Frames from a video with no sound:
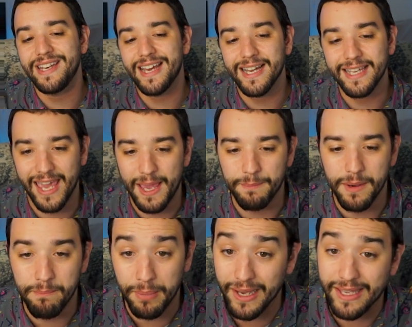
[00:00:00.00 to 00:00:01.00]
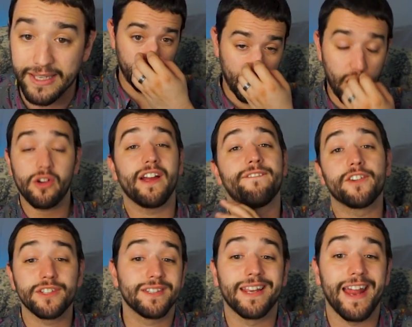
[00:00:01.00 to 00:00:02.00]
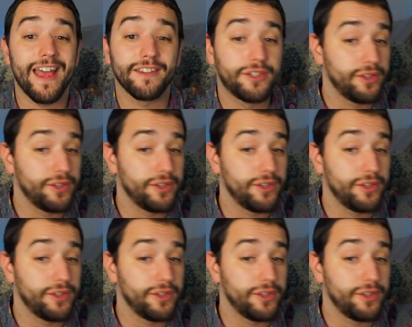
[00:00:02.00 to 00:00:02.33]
a game button. All right, first it's going to ask